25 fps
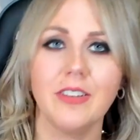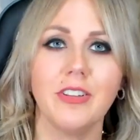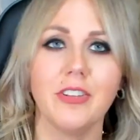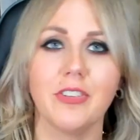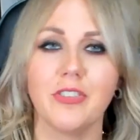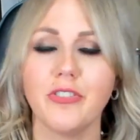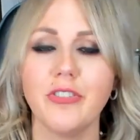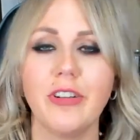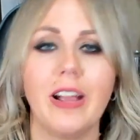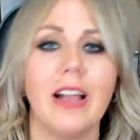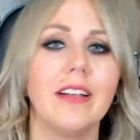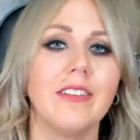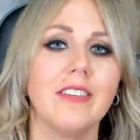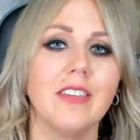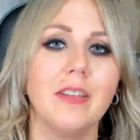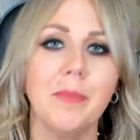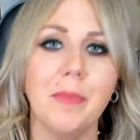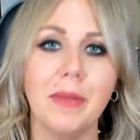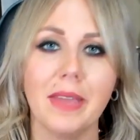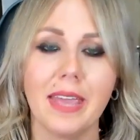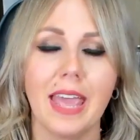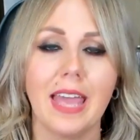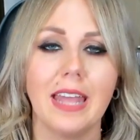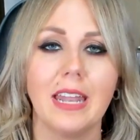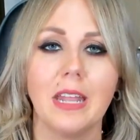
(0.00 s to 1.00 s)
distracted
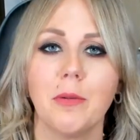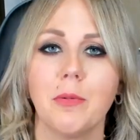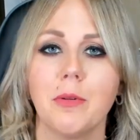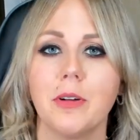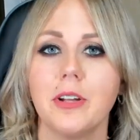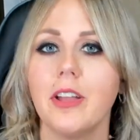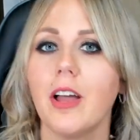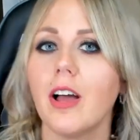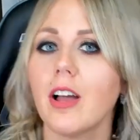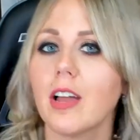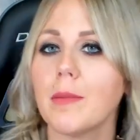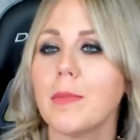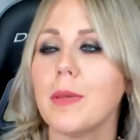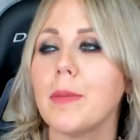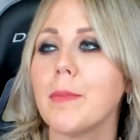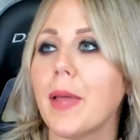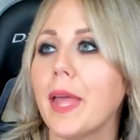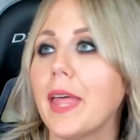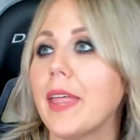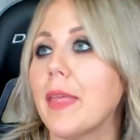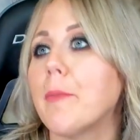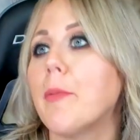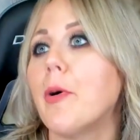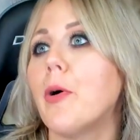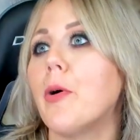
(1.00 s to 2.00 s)
mechanic where Yagami might
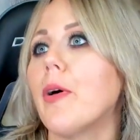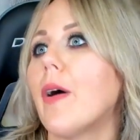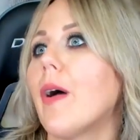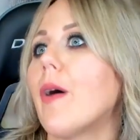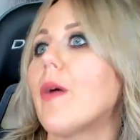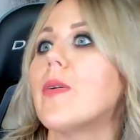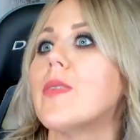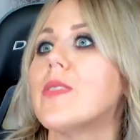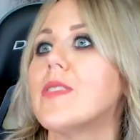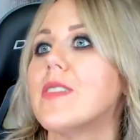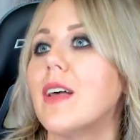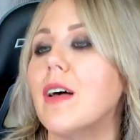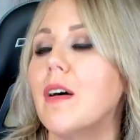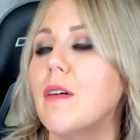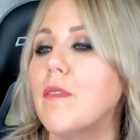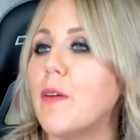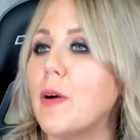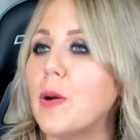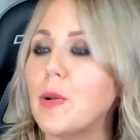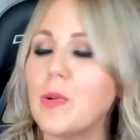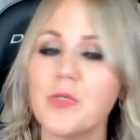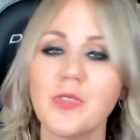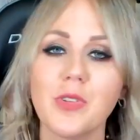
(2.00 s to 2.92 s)
like pull out his cell phone.